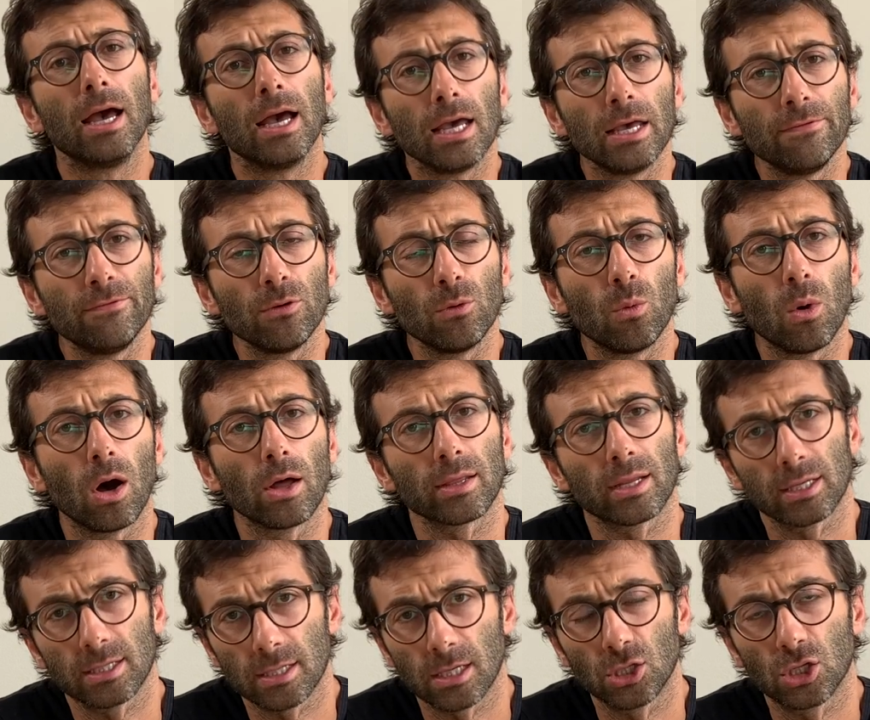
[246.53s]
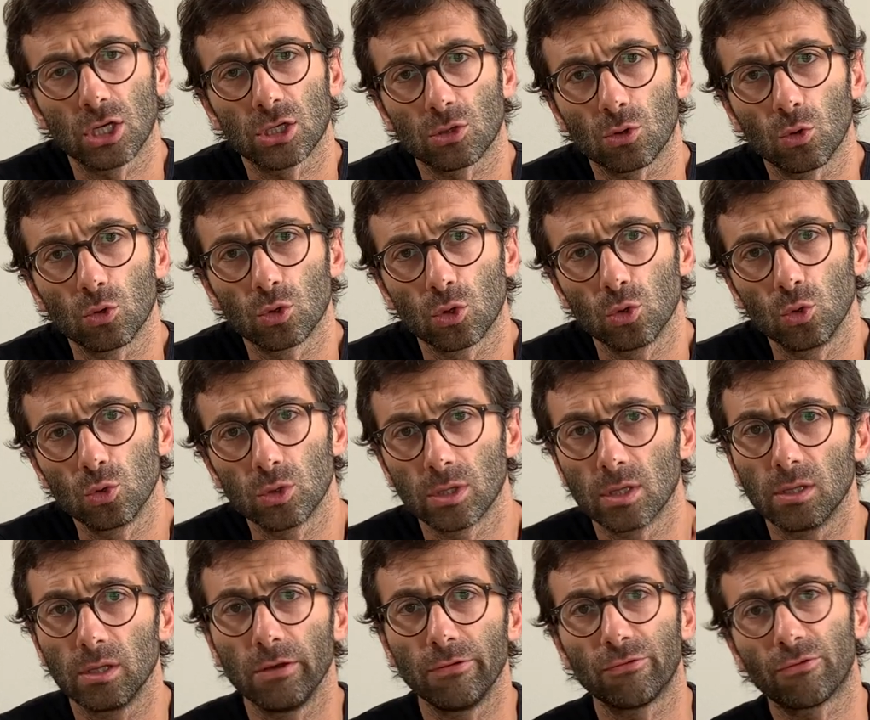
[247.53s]
If you want, I suggest also
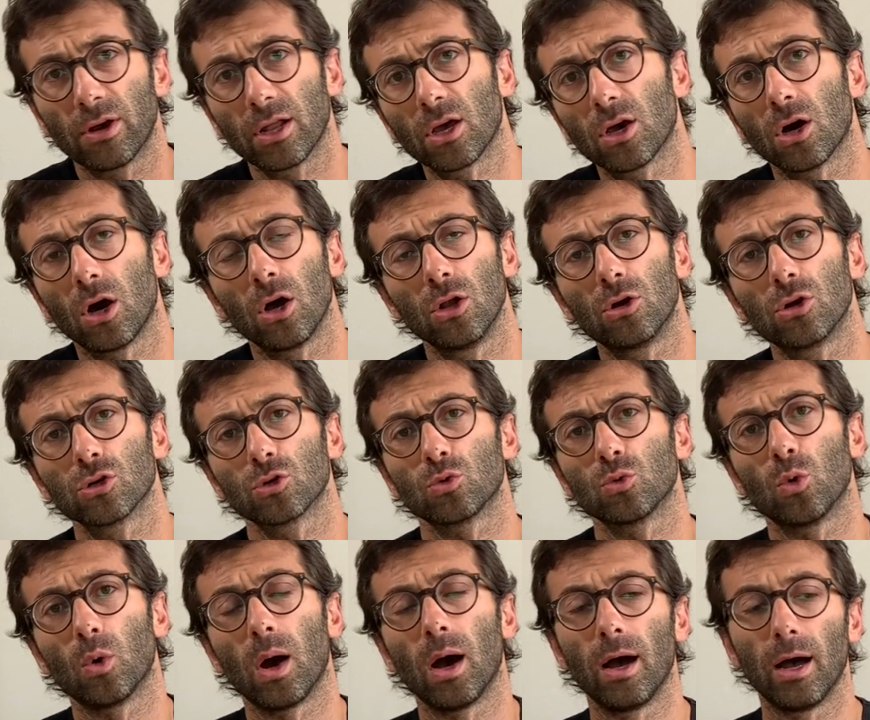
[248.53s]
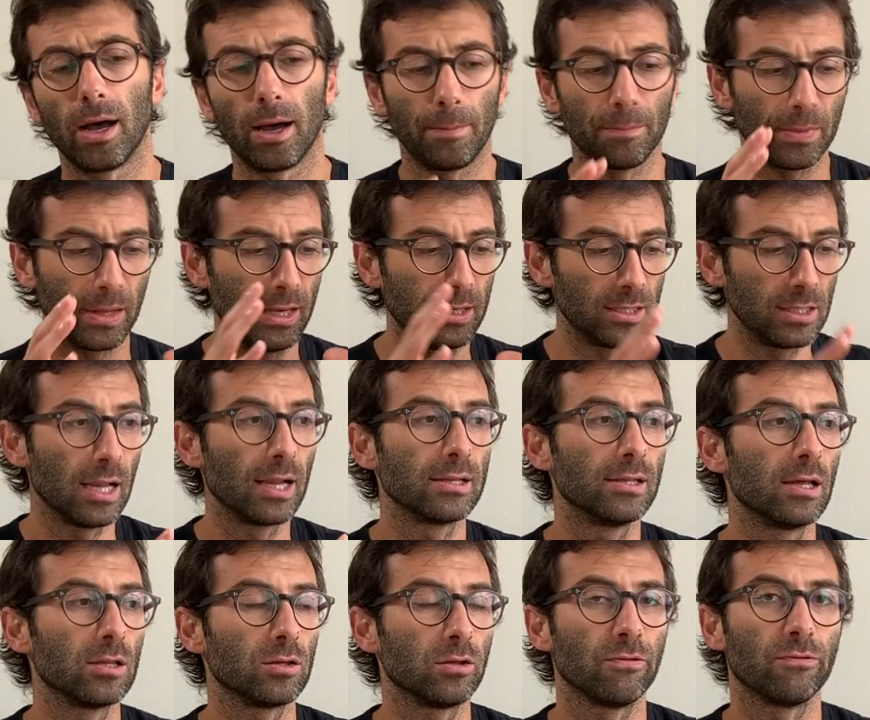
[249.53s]
using different colors to uh, easily
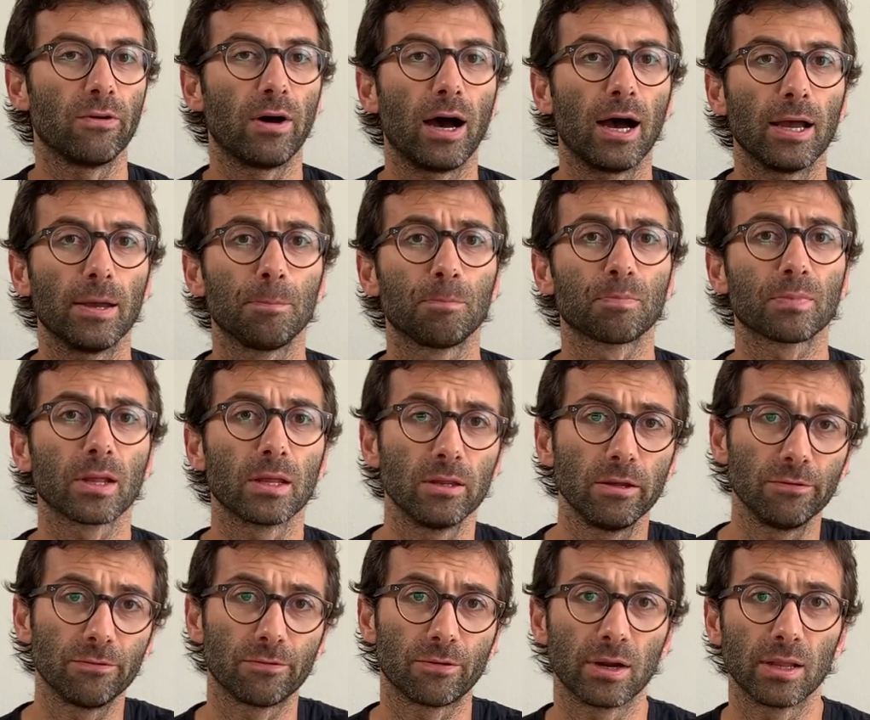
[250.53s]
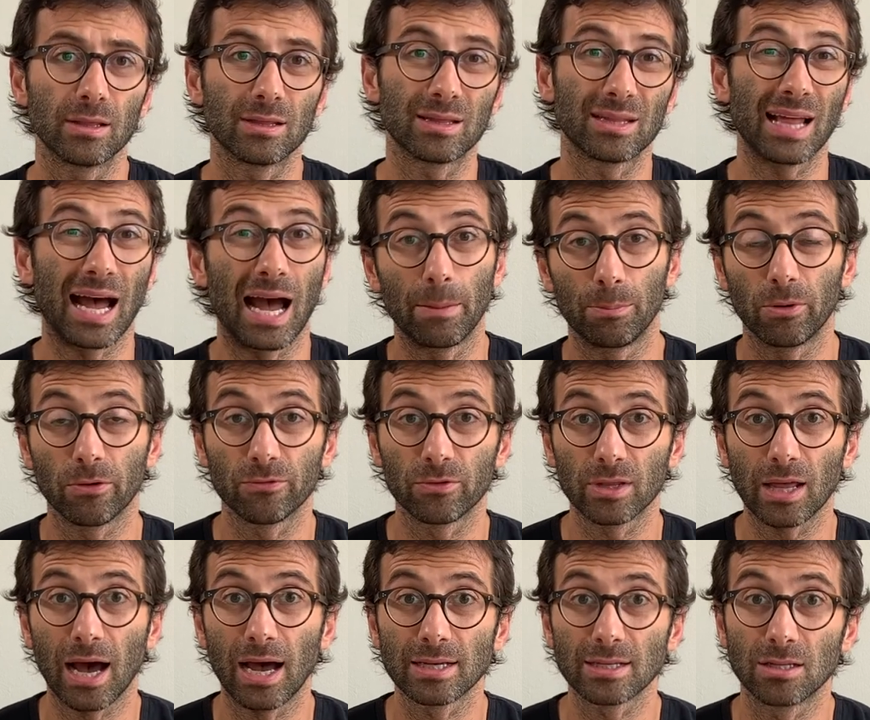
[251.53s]
identify different type of
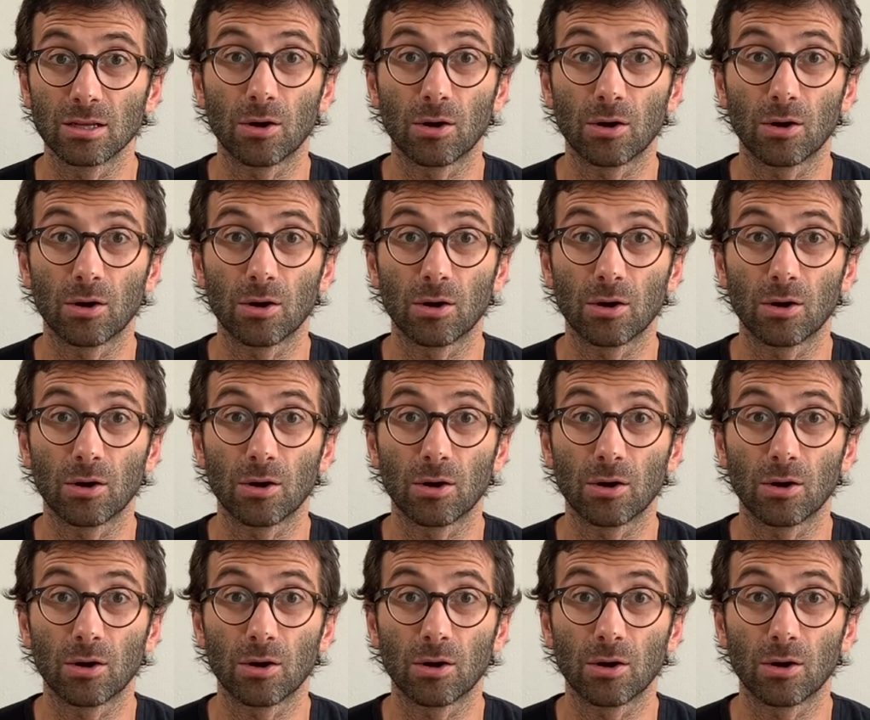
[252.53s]
tasks.